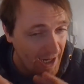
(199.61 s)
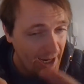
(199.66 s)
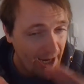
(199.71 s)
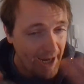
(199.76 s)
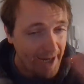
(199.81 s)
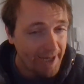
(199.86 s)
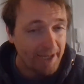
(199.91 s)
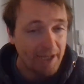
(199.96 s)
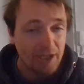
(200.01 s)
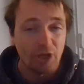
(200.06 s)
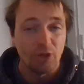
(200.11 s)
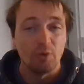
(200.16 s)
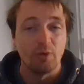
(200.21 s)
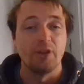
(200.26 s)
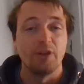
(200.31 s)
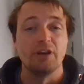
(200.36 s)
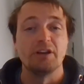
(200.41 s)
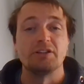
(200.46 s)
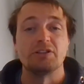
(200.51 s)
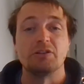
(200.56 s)
any clue where
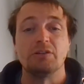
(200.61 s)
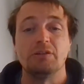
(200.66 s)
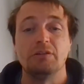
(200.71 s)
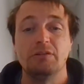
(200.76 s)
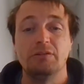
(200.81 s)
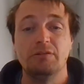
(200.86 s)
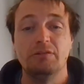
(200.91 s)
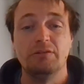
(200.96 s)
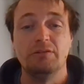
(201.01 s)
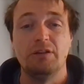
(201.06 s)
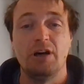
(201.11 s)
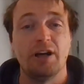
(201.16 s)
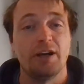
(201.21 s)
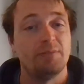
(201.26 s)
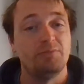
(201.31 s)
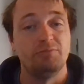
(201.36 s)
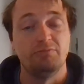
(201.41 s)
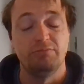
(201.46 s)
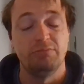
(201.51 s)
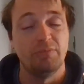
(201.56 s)
the links are and
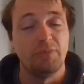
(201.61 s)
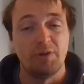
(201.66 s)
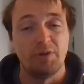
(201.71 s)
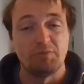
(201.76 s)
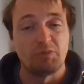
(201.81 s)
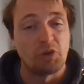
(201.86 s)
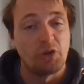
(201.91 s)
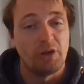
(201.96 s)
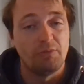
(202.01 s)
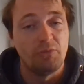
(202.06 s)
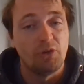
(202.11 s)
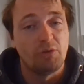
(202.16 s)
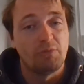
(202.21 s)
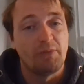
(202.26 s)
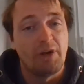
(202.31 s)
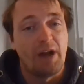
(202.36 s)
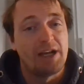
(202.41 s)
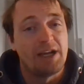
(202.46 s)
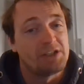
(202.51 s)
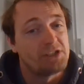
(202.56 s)
I'm I'm sorry I'm not
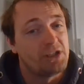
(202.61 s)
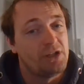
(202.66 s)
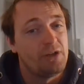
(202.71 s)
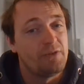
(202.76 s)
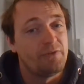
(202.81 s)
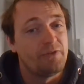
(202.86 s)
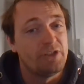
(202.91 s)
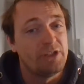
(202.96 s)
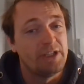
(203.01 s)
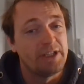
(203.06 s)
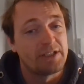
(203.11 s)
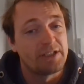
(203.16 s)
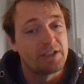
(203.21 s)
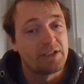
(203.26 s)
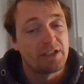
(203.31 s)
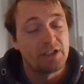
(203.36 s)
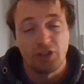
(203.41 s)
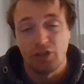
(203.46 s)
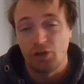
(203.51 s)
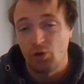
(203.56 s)
asking her for the links
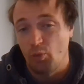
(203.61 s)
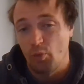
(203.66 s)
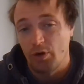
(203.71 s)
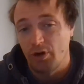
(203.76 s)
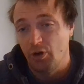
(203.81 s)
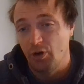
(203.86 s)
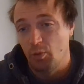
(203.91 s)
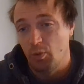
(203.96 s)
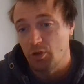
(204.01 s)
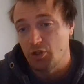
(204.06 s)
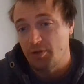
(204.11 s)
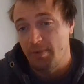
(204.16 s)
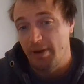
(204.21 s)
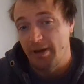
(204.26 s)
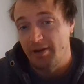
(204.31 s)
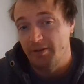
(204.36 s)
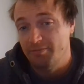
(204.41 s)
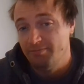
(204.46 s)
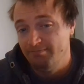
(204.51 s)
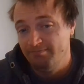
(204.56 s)
because I don't want to know what she
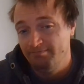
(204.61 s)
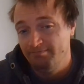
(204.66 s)
paid